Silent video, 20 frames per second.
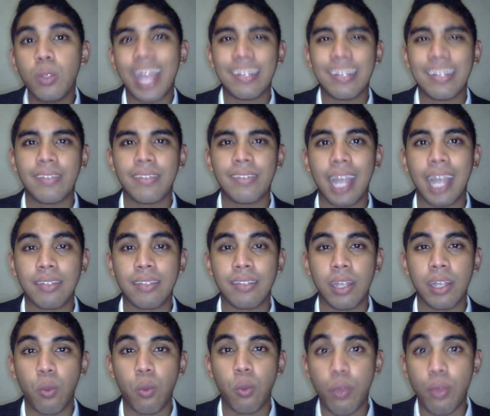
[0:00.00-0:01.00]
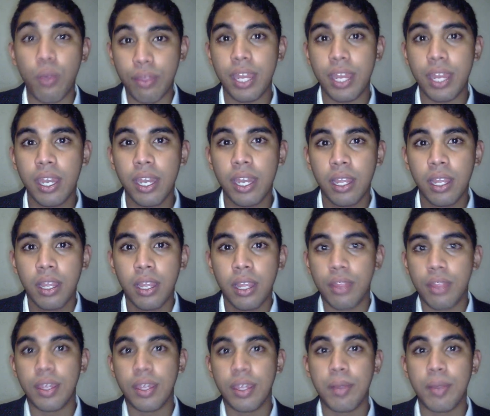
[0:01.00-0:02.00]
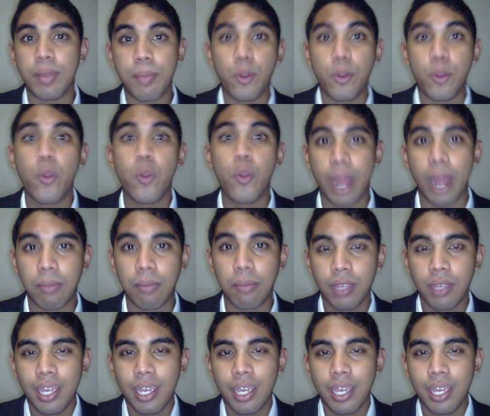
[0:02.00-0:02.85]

exercises that are within the program,